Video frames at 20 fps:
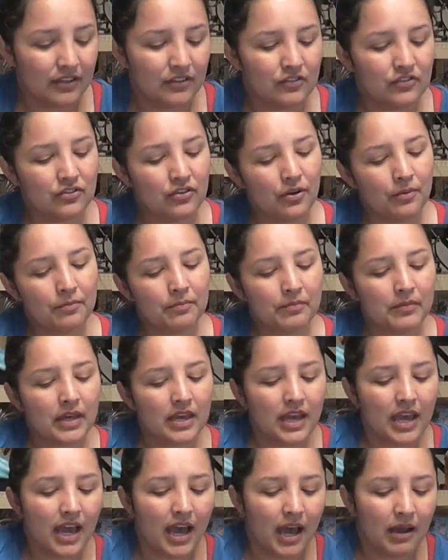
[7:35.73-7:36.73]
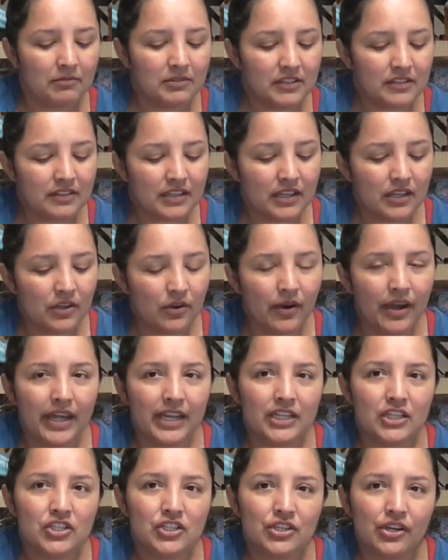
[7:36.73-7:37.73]
So I'm just going to go
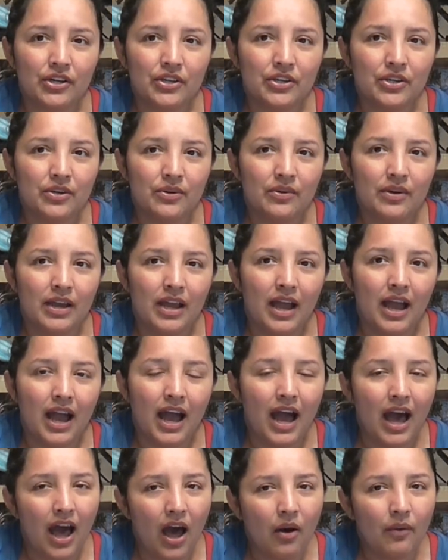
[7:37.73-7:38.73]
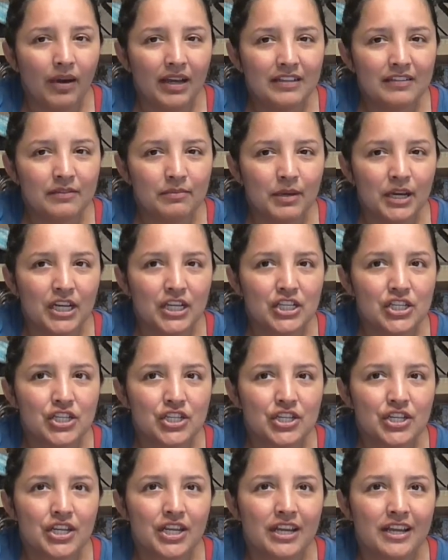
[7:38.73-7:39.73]
ahead and show you how I
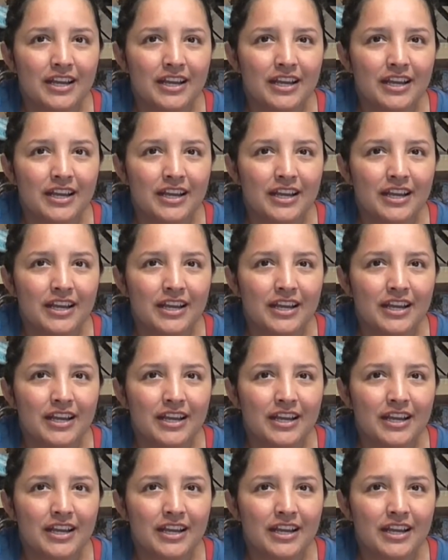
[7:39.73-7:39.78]
smudge,